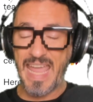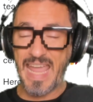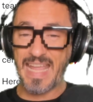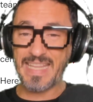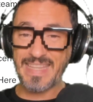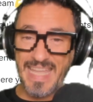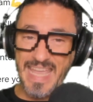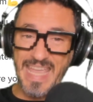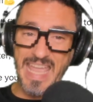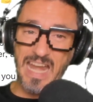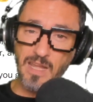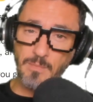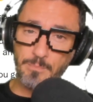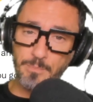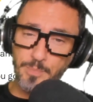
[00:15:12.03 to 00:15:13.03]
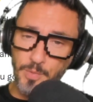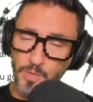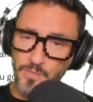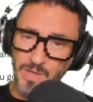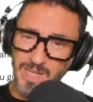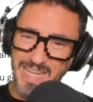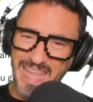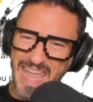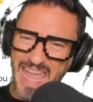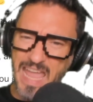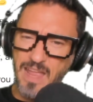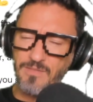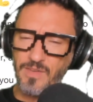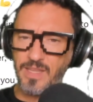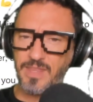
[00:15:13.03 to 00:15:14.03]
And they are improving
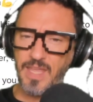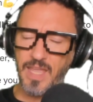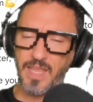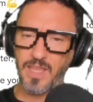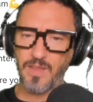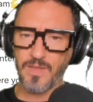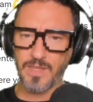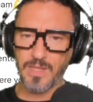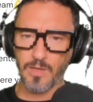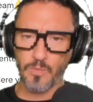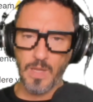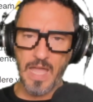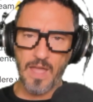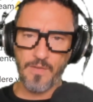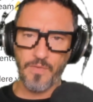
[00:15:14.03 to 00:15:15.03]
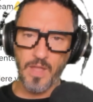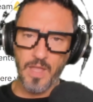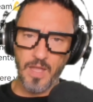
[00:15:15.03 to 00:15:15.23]
every day. Even though we have